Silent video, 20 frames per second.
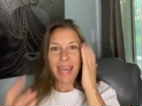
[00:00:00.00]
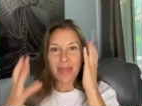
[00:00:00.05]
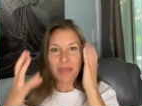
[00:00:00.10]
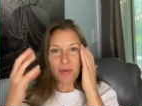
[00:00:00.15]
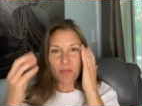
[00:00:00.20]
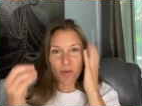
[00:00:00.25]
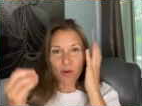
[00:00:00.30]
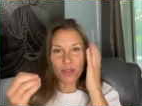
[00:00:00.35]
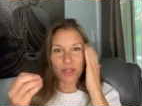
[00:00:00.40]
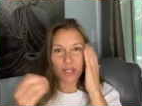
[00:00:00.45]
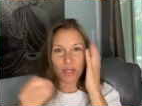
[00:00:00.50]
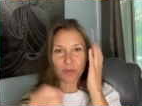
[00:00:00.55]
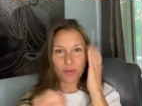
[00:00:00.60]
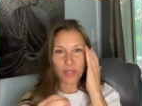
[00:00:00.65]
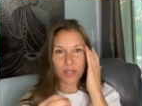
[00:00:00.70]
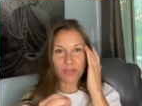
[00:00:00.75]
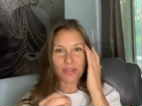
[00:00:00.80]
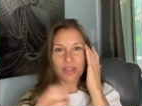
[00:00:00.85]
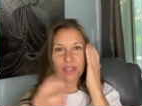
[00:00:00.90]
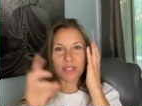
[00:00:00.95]
And the more that you
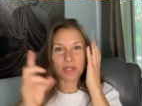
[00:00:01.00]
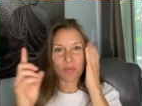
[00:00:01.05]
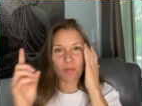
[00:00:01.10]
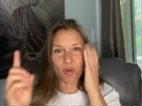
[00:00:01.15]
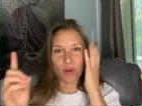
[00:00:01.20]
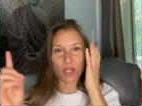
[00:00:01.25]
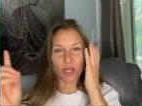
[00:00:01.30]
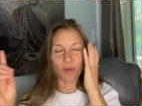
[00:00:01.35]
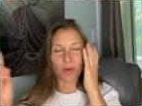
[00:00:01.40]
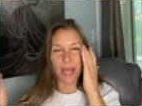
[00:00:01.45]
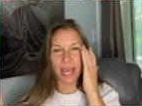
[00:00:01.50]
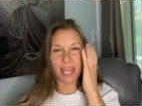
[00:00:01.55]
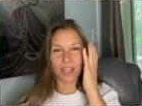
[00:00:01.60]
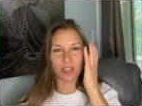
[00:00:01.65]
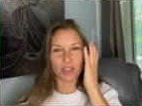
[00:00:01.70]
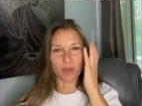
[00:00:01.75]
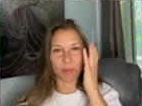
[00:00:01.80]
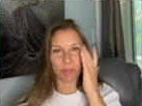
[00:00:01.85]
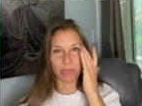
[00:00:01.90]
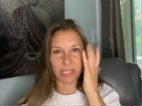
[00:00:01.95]
do this, the more you
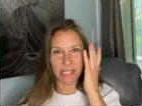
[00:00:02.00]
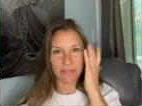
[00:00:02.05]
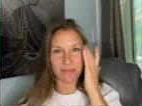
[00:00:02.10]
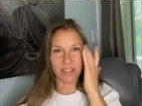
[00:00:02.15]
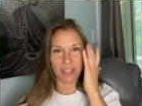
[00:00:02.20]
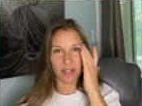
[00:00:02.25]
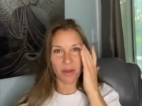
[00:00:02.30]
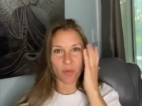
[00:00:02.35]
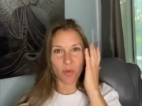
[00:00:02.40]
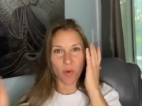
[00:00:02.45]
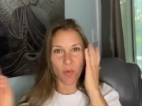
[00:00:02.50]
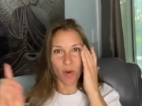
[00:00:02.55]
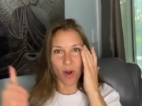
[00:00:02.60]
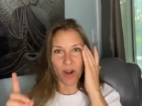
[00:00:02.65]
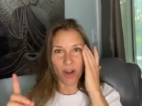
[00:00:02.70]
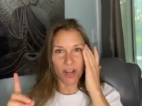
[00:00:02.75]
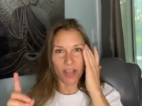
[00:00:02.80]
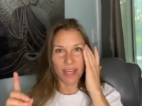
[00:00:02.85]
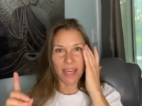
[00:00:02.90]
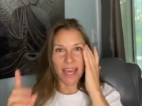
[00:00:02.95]
enhance your belief that it will
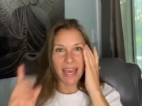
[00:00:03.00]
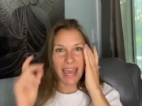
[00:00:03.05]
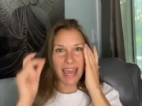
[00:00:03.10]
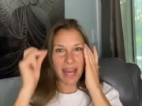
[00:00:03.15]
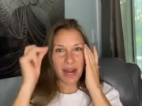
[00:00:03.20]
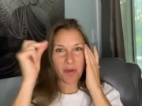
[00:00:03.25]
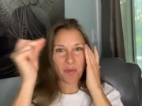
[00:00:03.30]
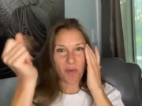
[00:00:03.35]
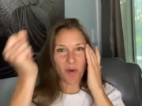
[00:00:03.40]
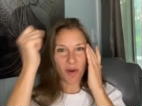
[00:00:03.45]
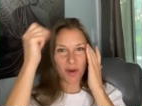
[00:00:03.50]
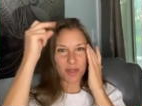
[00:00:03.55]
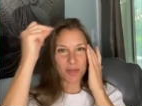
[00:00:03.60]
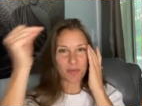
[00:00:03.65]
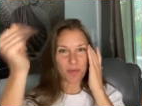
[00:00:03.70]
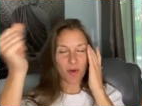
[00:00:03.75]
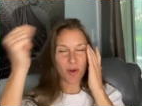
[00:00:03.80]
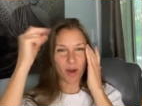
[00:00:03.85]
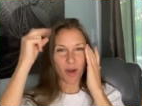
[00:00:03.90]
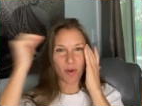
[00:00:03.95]
work, and it
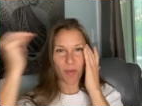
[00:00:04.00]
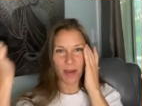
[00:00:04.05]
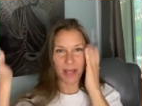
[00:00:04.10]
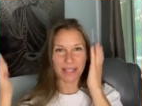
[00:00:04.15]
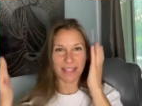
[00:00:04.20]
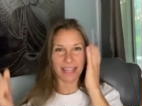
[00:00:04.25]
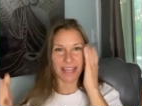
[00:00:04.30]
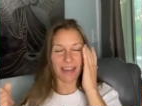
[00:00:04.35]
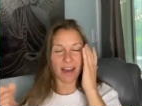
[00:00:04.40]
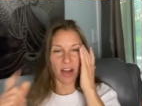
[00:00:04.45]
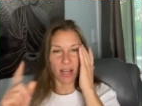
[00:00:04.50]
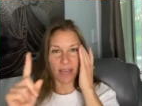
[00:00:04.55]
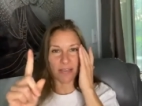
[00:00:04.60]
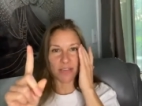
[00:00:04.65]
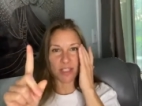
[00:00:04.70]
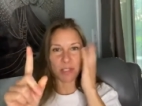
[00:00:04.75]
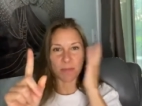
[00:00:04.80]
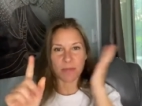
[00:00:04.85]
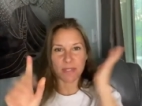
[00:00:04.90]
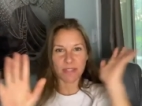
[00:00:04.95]
works more quickly. I'll
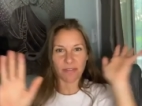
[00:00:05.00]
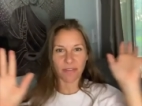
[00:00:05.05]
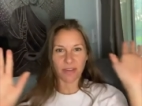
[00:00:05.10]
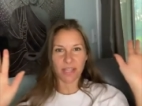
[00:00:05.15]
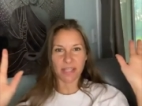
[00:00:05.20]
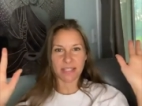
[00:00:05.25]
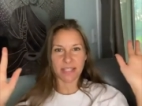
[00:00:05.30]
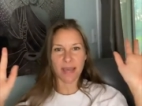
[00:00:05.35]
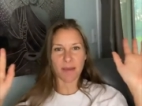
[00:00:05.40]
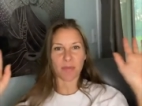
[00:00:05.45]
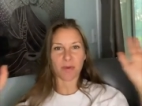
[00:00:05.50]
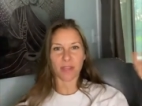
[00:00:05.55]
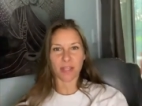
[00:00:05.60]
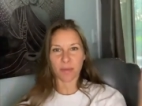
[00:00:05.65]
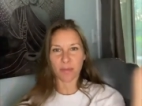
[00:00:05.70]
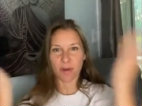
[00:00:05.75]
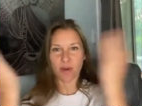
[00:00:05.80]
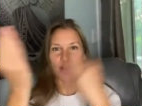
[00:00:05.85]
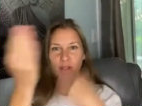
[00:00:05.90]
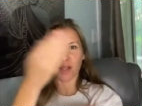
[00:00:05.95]
give you a specific example, and
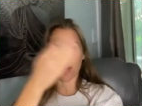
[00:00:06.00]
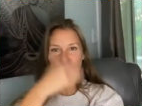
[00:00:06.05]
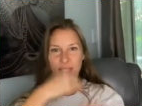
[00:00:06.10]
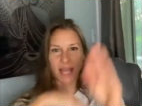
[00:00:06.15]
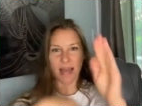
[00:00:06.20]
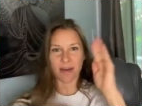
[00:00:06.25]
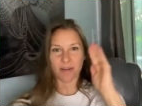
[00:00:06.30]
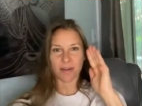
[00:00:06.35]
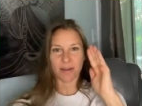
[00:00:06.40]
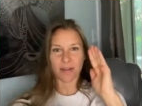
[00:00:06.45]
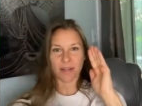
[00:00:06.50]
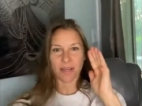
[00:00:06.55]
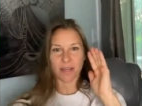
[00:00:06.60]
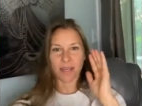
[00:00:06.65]
then I'm going to close out